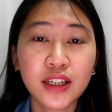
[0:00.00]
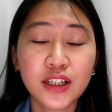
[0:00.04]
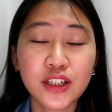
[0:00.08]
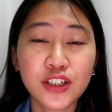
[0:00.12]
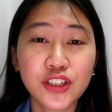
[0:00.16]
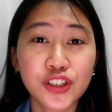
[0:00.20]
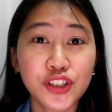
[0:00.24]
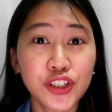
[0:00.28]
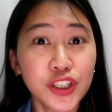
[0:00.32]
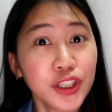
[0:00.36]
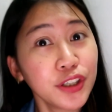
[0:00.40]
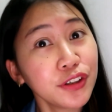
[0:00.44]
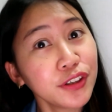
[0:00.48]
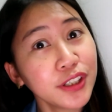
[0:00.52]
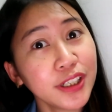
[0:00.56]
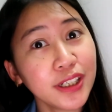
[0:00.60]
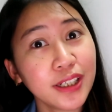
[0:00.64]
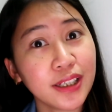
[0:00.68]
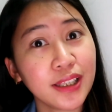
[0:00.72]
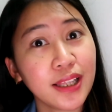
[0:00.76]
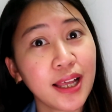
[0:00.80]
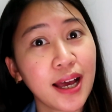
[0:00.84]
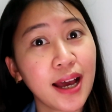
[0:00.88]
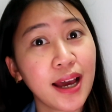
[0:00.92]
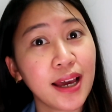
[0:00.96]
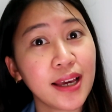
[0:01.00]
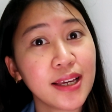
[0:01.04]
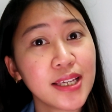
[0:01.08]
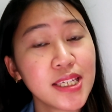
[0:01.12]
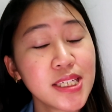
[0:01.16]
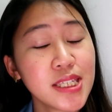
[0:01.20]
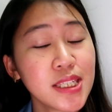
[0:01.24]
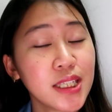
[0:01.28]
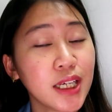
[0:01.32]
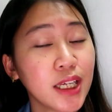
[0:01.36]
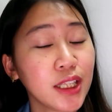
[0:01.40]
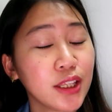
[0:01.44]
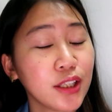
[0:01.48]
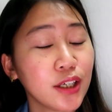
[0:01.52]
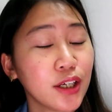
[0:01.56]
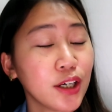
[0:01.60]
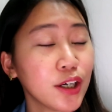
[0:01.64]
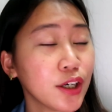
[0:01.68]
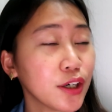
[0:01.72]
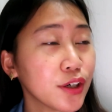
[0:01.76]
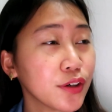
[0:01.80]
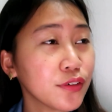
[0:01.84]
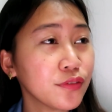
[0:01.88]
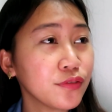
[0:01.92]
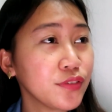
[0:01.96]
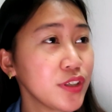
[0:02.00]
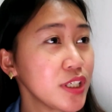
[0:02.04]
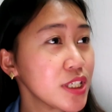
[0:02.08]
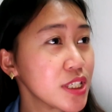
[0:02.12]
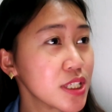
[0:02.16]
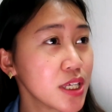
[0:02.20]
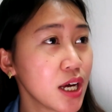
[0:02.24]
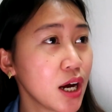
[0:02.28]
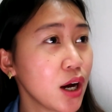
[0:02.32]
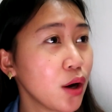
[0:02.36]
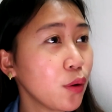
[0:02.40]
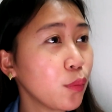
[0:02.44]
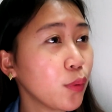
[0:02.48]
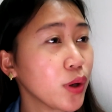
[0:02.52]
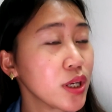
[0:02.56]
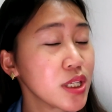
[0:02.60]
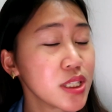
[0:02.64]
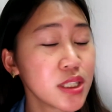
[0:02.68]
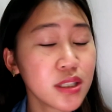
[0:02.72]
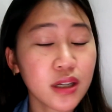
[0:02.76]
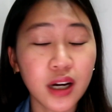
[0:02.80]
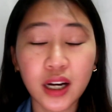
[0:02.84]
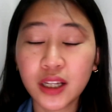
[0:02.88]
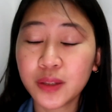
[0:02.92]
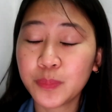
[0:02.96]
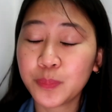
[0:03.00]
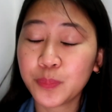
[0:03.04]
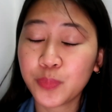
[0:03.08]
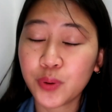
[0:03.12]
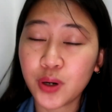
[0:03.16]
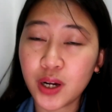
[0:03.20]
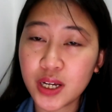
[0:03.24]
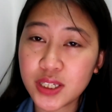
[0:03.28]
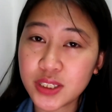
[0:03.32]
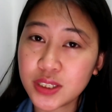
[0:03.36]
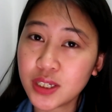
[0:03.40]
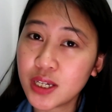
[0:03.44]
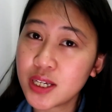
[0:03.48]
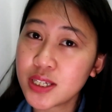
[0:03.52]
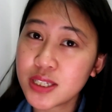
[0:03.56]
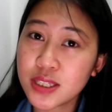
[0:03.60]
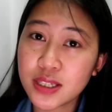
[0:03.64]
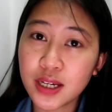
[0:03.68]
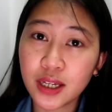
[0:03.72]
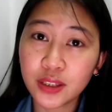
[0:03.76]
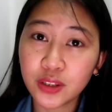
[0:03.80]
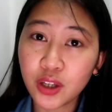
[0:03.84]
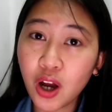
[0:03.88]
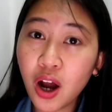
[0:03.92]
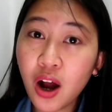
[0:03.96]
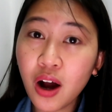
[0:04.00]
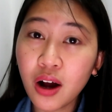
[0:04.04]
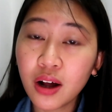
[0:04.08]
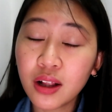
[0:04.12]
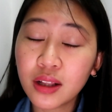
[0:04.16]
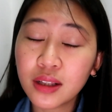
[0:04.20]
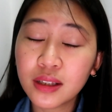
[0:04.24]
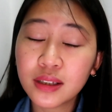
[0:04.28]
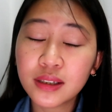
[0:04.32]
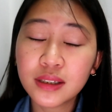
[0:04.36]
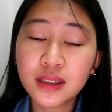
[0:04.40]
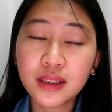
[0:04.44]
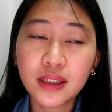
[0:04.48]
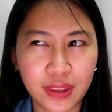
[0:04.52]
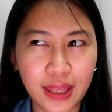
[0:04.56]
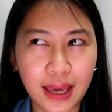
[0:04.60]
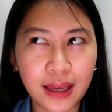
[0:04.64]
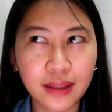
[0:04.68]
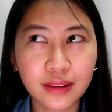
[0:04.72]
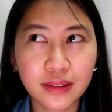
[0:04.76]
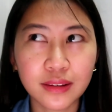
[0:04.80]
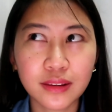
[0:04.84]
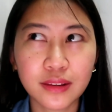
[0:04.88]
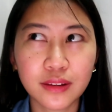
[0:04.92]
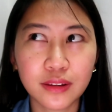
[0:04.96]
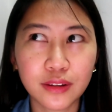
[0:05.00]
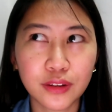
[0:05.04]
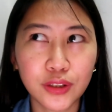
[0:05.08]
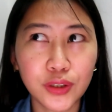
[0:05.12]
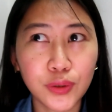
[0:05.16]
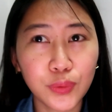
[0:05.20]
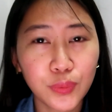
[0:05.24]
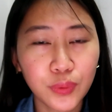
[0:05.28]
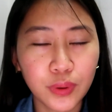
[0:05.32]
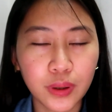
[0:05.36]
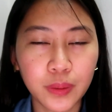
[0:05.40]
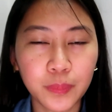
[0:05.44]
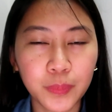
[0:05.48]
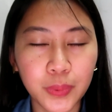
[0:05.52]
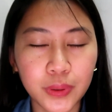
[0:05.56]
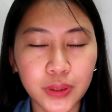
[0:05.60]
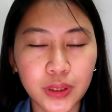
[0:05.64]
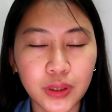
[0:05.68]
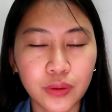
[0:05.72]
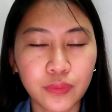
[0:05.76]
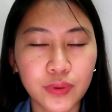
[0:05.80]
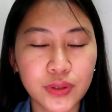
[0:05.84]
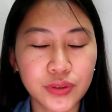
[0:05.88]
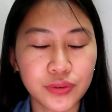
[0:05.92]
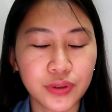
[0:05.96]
she realized that her visa was not processed at all. That new company was